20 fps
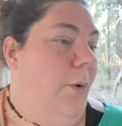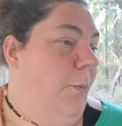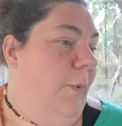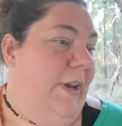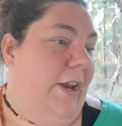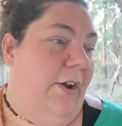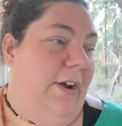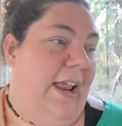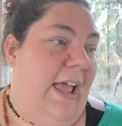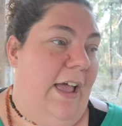We
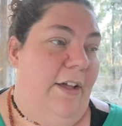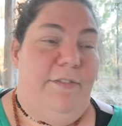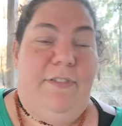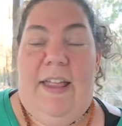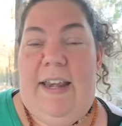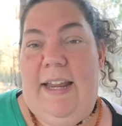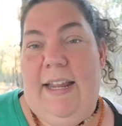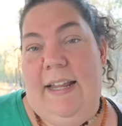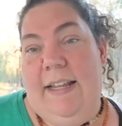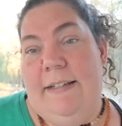don't have
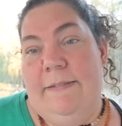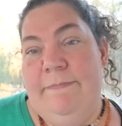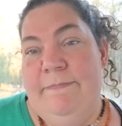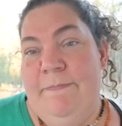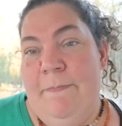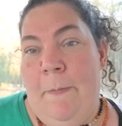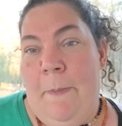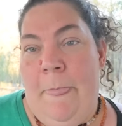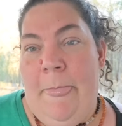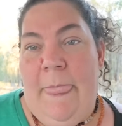any
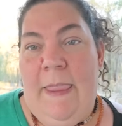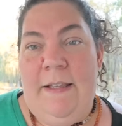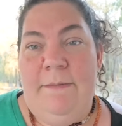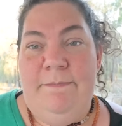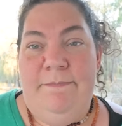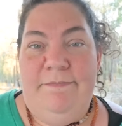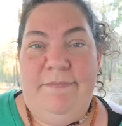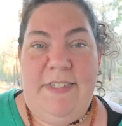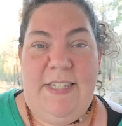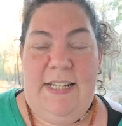
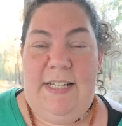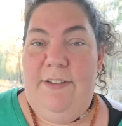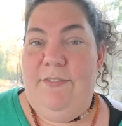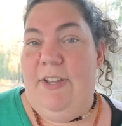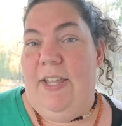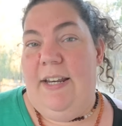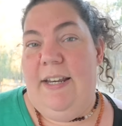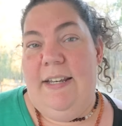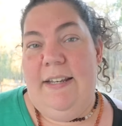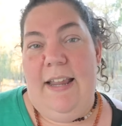
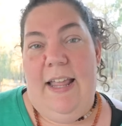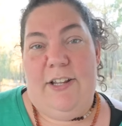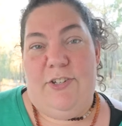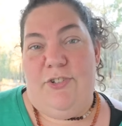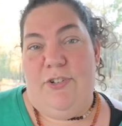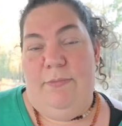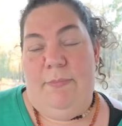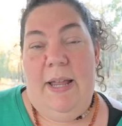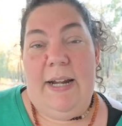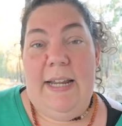significant
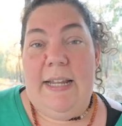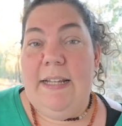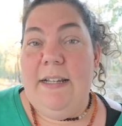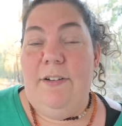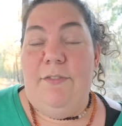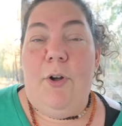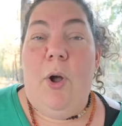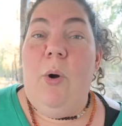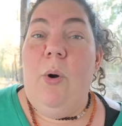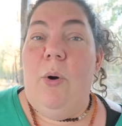extra money,
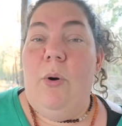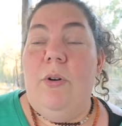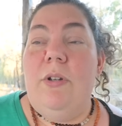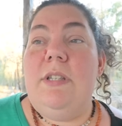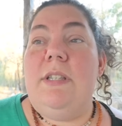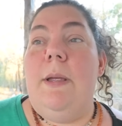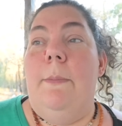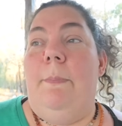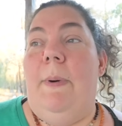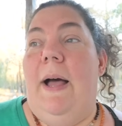of
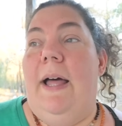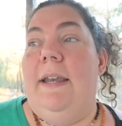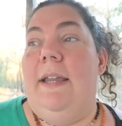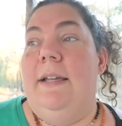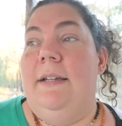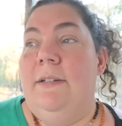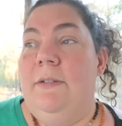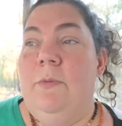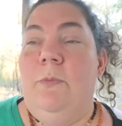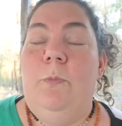course, but
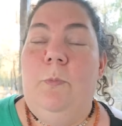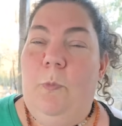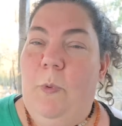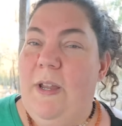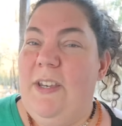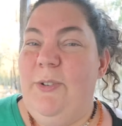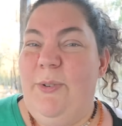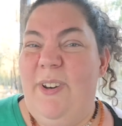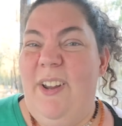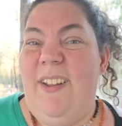
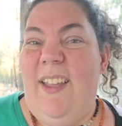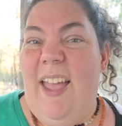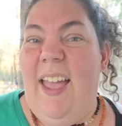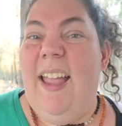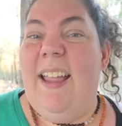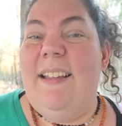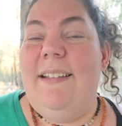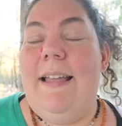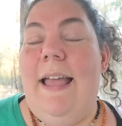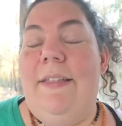we're doing
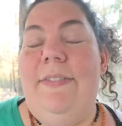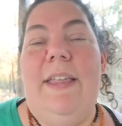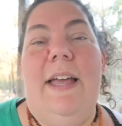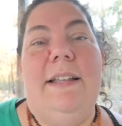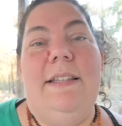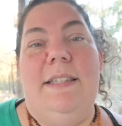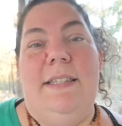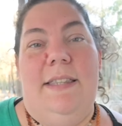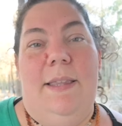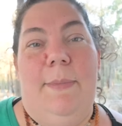okay, and
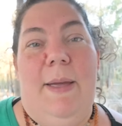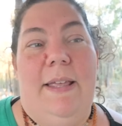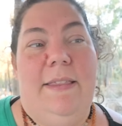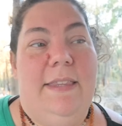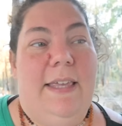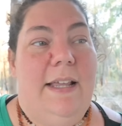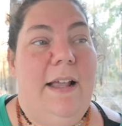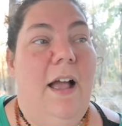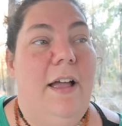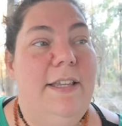that's the main thing.